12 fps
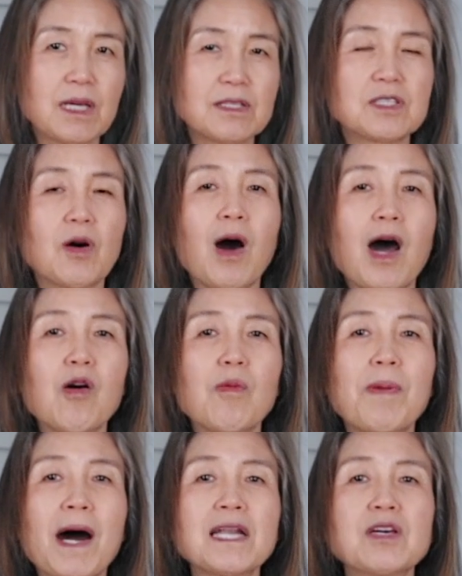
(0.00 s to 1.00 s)
So our
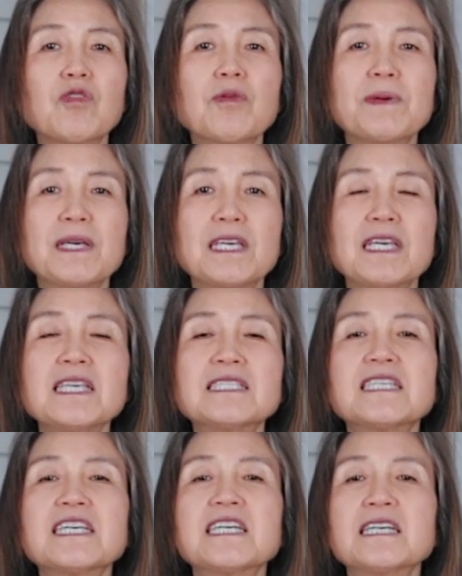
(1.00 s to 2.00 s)
body will be
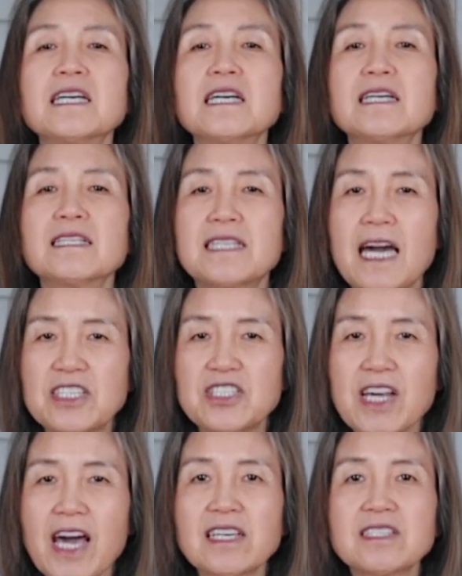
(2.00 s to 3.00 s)
easily
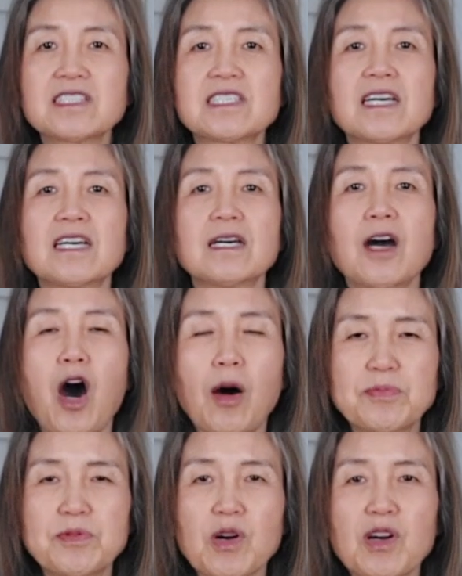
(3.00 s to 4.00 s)
digest,
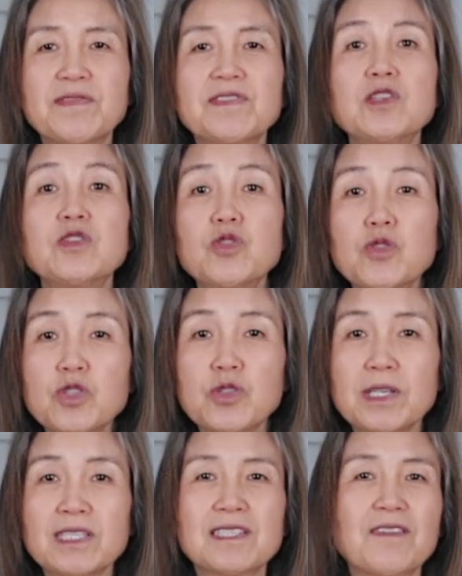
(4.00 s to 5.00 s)
absorb the nutrients.